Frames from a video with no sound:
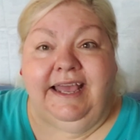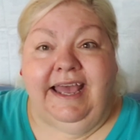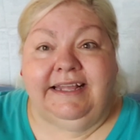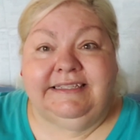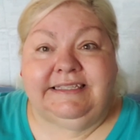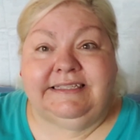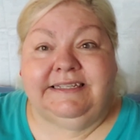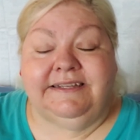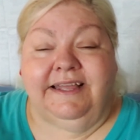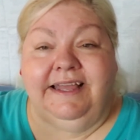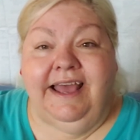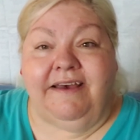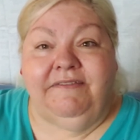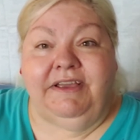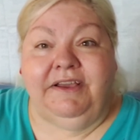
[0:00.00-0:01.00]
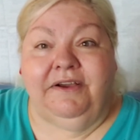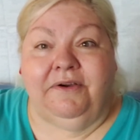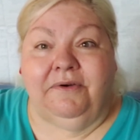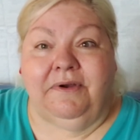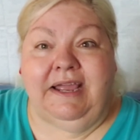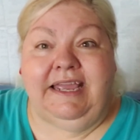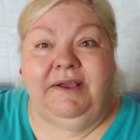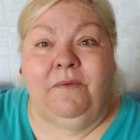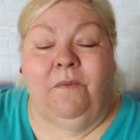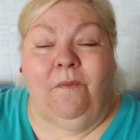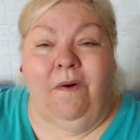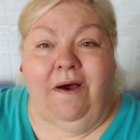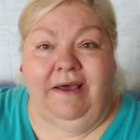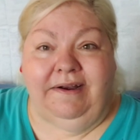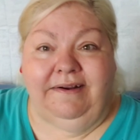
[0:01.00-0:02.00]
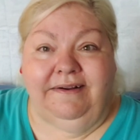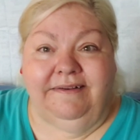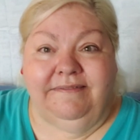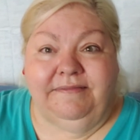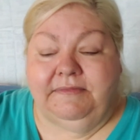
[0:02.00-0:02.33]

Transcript: and still having great water.